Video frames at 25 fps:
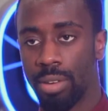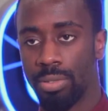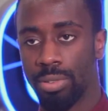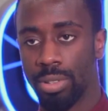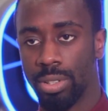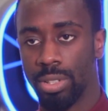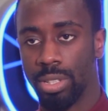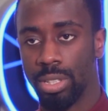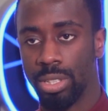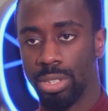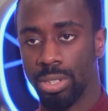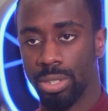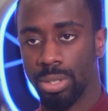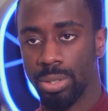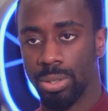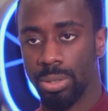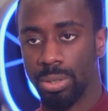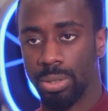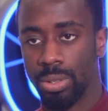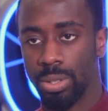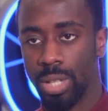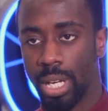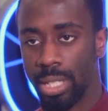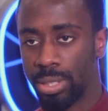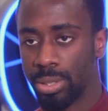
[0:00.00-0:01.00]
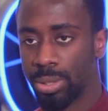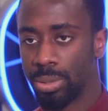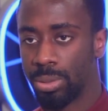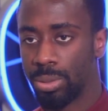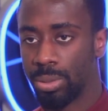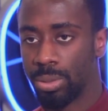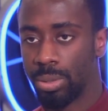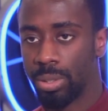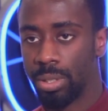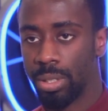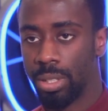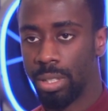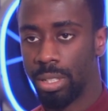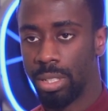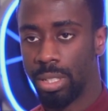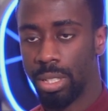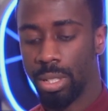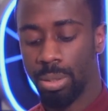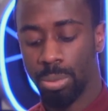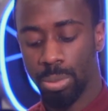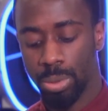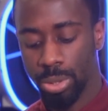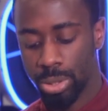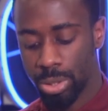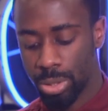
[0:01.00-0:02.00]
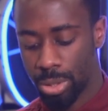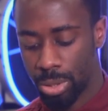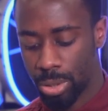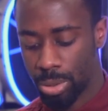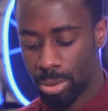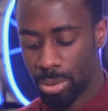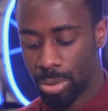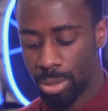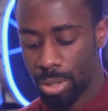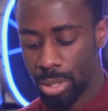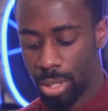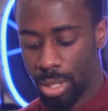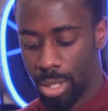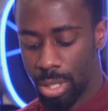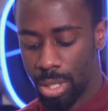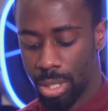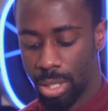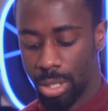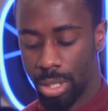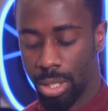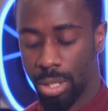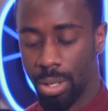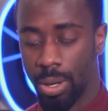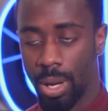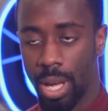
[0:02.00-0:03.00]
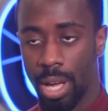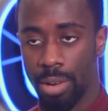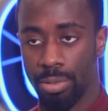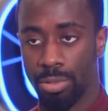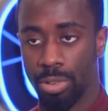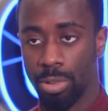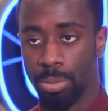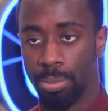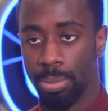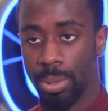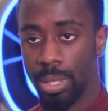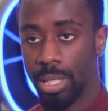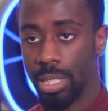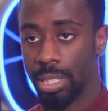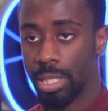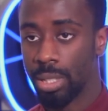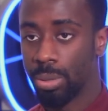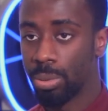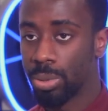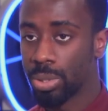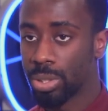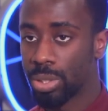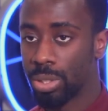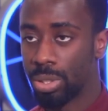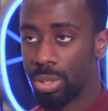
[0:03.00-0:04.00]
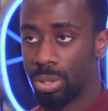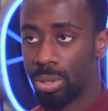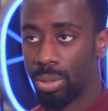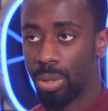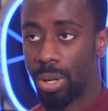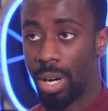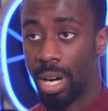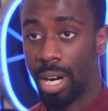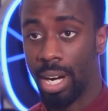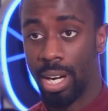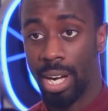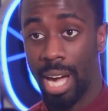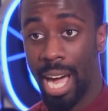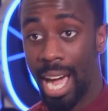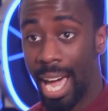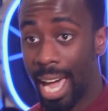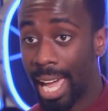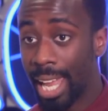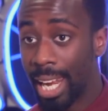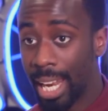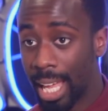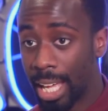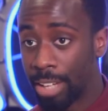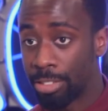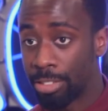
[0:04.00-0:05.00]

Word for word: an African in school at all. There was no, you know, Afro beats, there was no high